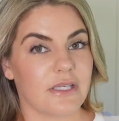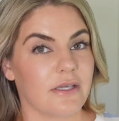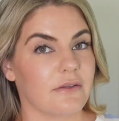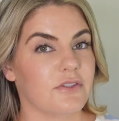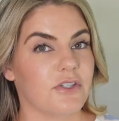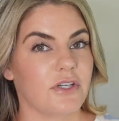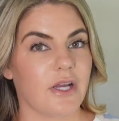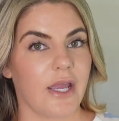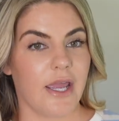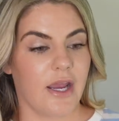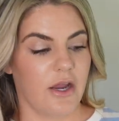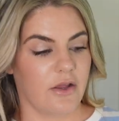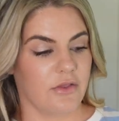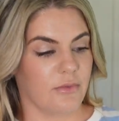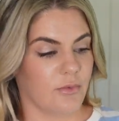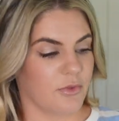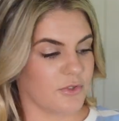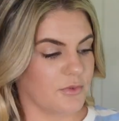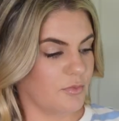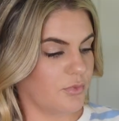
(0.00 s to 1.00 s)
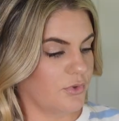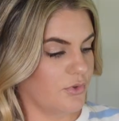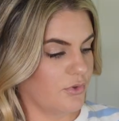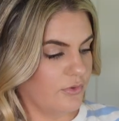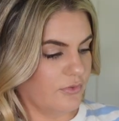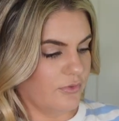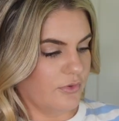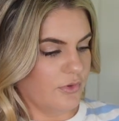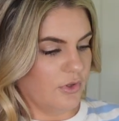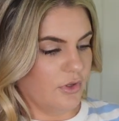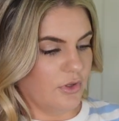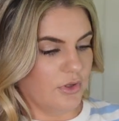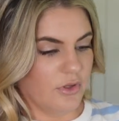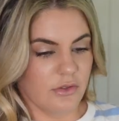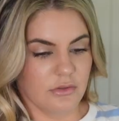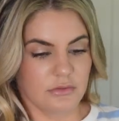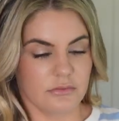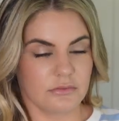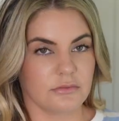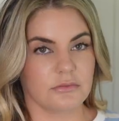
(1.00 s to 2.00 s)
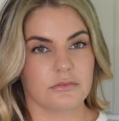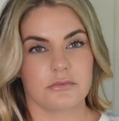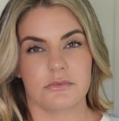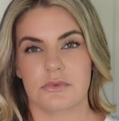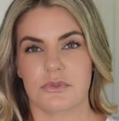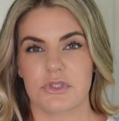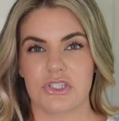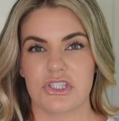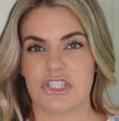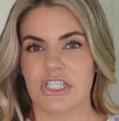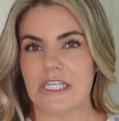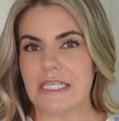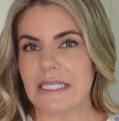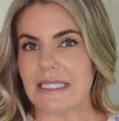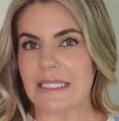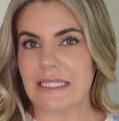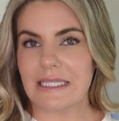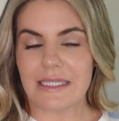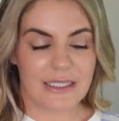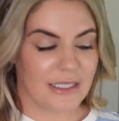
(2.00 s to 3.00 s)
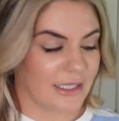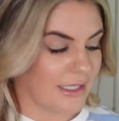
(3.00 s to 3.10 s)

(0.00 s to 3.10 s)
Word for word: gives your hair the most beautiful sheen.